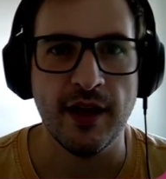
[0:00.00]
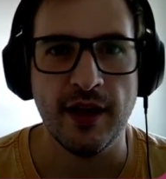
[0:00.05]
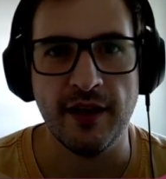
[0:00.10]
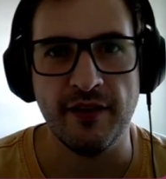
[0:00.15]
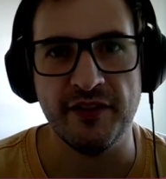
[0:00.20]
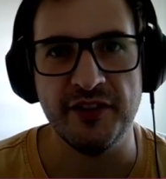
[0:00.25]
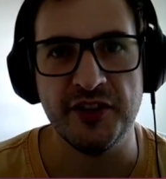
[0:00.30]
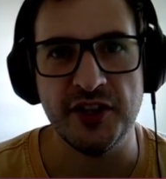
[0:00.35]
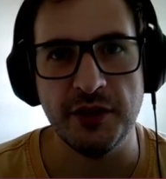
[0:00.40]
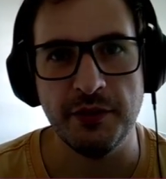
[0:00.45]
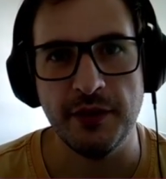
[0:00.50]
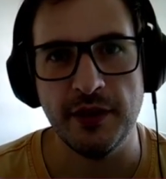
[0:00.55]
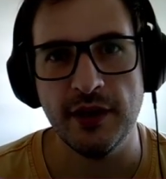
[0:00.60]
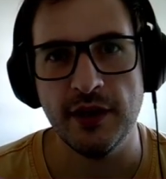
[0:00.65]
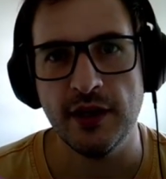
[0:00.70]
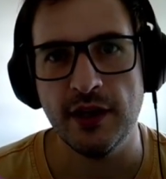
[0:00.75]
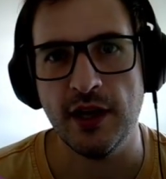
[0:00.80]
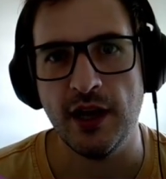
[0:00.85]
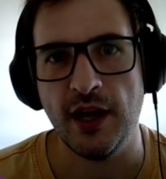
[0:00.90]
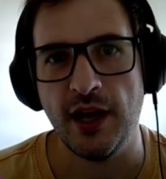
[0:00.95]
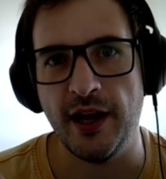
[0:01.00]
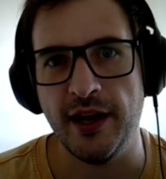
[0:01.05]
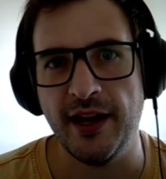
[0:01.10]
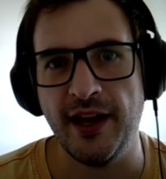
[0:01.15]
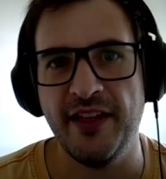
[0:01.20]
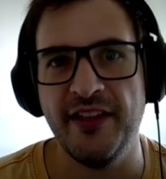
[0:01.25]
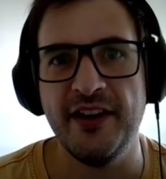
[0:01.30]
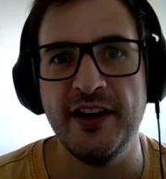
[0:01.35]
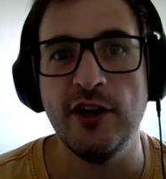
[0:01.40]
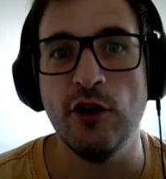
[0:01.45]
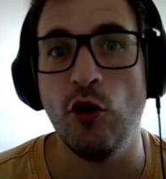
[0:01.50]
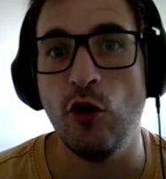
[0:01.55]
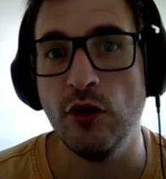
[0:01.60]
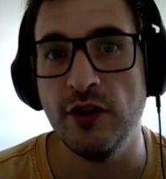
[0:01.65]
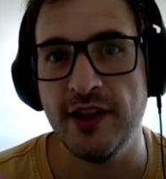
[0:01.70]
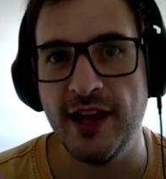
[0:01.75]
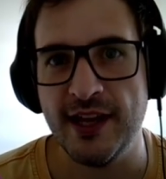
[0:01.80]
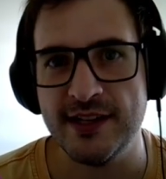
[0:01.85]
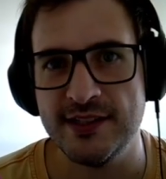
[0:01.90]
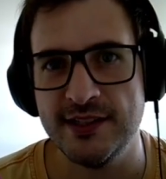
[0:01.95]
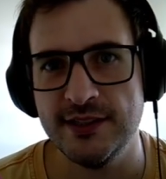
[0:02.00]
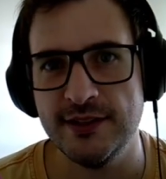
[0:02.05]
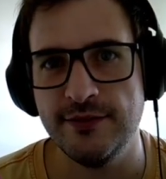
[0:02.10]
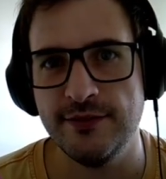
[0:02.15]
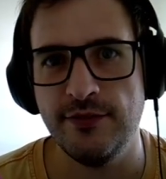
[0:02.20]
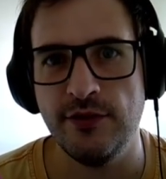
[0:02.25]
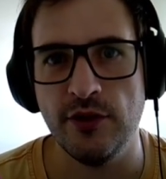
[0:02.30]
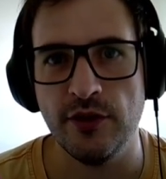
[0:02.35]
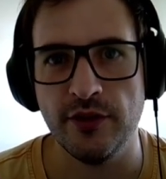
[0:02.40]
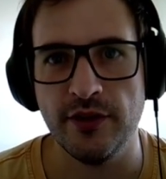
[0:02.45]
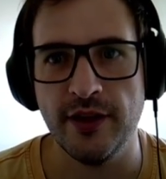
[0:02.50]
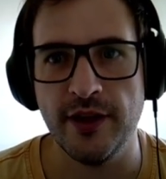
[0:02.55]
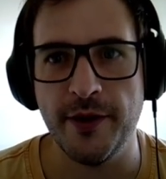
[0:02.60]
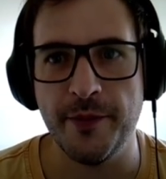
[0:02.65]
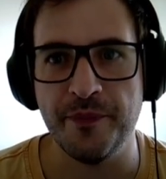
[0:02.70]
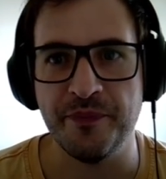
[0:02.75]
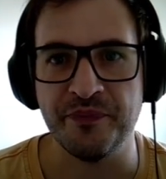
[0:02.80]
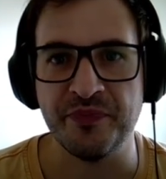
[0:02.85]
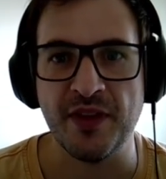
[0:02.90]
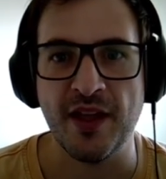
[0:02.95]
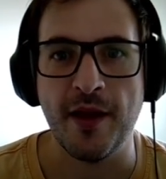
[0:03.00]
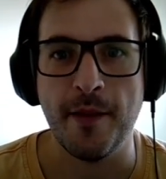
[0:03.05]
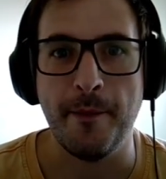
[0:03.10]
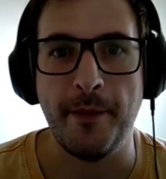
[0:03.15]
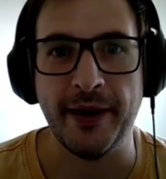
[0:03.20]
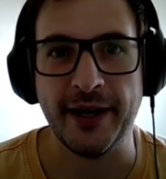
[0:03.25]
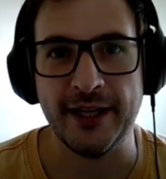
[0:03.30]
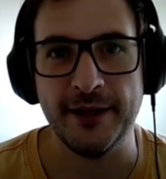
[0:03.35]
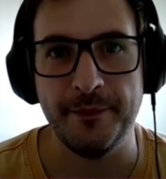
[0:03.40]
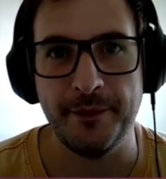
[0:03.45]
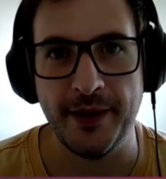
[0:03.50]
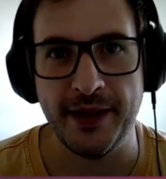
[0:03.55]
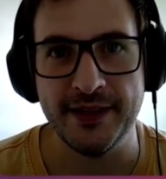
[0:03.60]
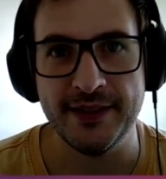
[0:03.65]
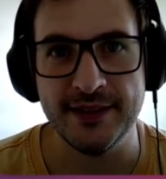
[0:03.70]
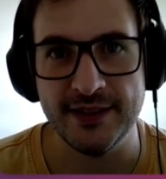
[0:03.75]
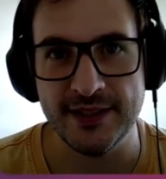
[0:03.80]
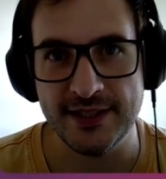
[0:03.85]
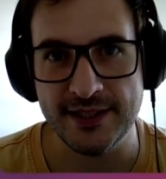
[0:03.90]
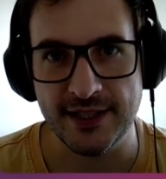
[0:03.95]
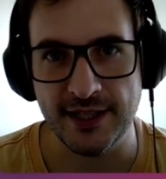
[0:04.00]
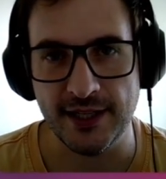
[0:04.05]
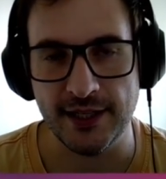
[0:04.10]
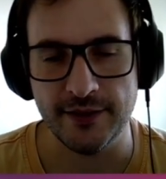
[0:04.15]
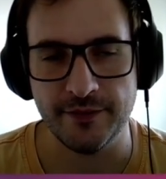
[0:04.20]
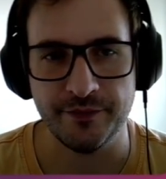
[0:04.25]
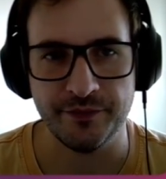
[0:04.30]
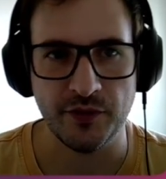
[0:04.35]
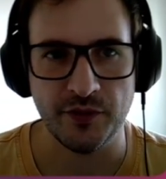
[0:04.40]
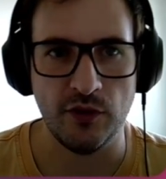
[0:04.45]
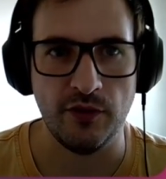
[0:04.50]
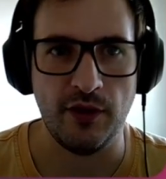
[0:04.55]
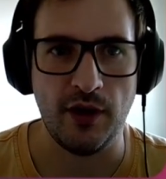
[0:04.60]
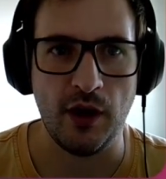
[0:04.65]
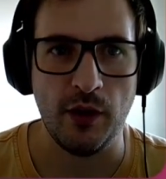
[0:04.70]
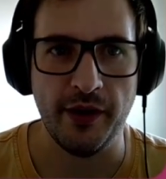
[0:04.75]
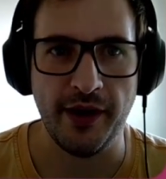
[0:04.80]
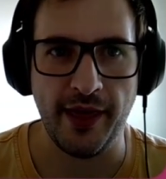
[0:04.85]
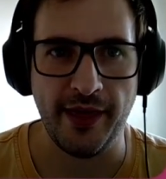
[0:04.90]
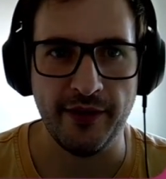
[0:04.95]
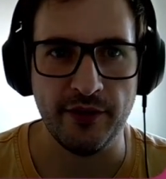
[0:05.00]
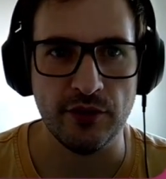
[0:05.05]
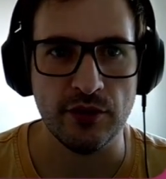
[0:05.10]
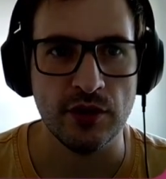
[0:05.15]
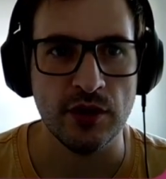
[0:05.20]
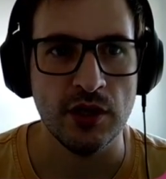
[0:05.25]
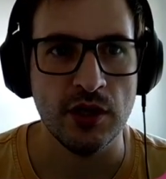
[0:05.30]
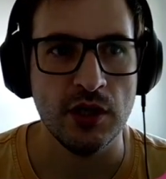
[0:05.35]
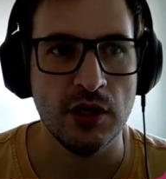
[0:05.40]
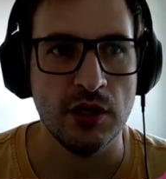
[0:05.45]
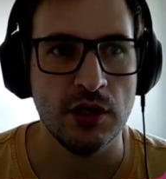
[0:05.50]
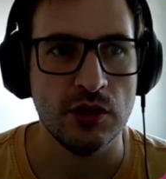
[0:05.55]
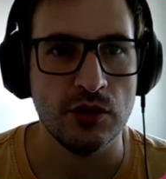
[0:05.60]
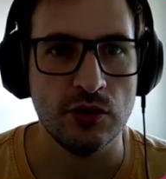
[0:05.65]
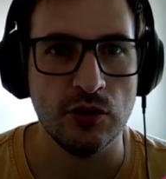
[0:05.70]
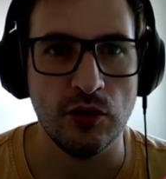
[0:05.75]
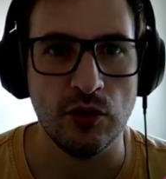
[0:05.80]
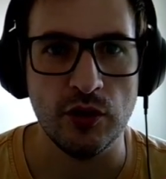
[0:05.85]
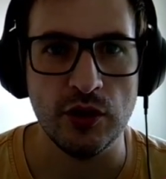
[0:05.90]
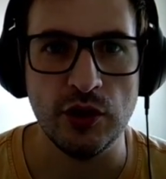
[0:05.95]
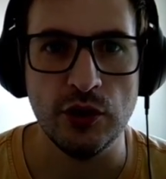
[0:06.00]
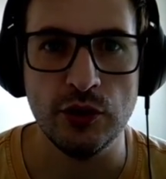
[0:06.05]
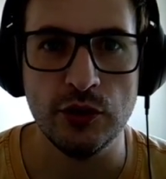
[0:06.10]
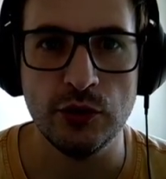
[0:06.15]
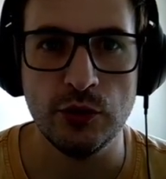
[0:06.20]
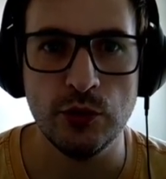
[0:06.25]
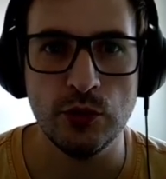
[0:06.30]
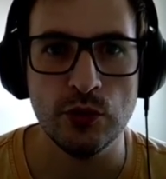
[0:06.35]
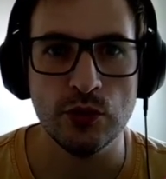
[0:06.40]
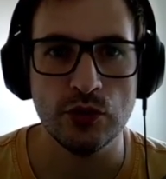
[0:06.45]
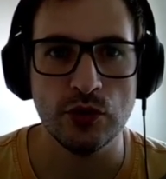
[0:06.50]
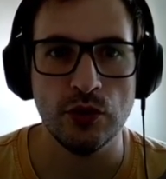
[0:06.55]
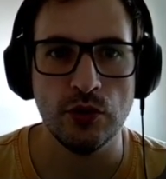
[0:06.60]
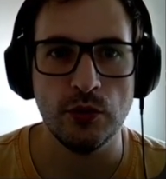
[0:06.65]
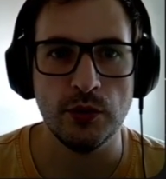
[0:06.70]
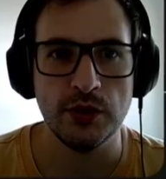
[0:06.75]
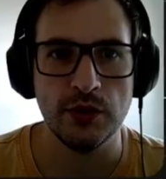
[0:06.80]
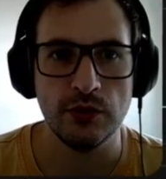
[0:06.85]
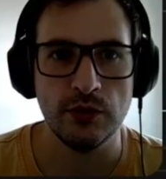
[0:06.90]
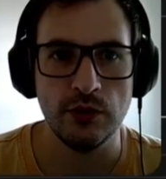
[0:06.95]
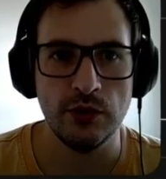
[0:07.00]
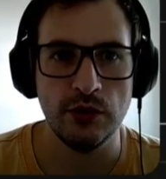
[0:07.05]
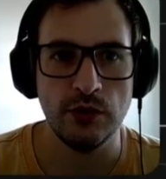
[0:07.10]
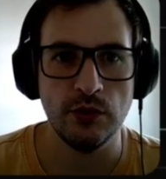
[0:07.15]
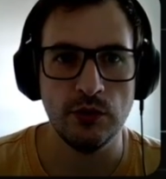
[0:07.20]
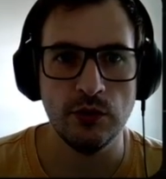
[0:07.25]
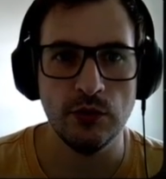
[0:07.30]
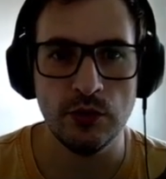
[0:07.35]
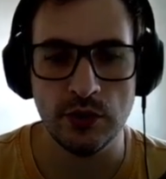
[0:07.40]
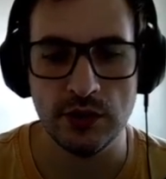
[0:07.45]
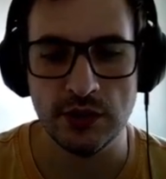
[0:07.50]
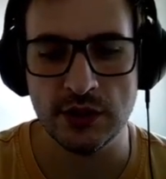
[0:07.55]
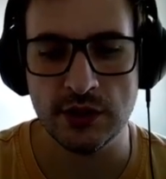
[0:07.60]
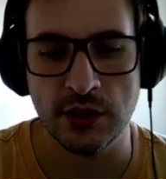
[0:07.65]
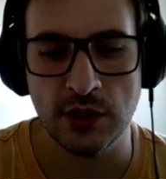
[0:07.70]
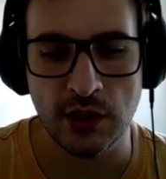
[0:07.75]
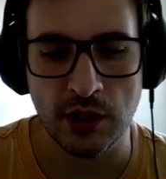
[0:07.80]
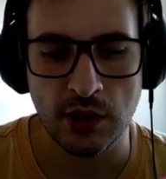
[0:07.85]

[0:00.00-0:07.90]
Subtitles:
retrieving and gathering all the assets for the marketplace listing of our add-on. So in order to do so, what you need to do is